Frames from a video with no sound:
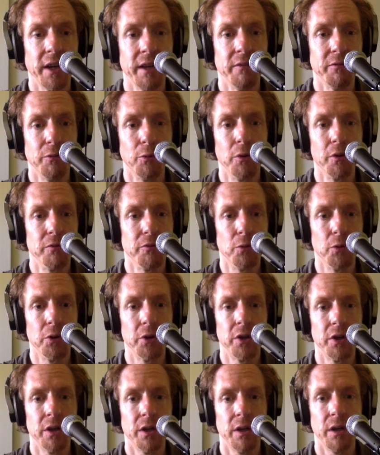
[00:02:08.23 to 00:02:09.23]
in
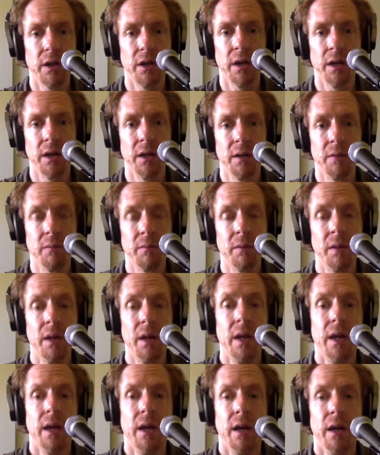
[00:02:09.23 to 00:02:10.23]
4/4.
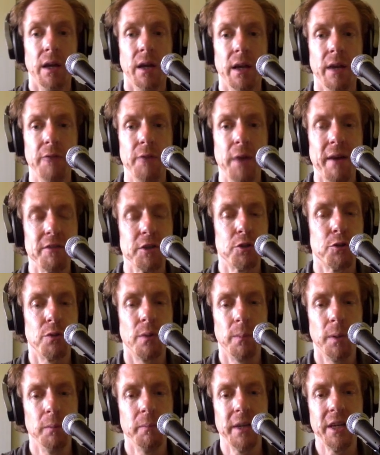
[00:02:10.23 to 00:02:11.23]
If you have a
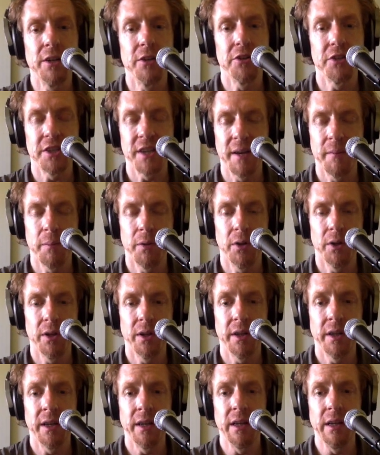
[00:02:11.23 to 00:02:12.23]
triple meter
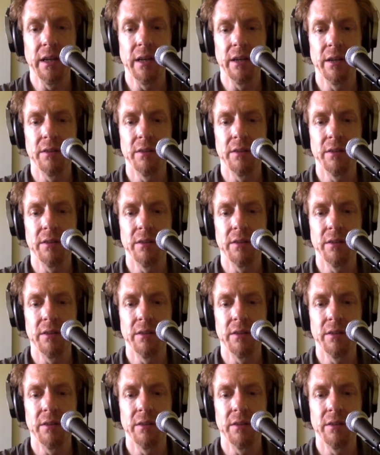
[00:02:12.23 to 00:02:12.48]
sample, it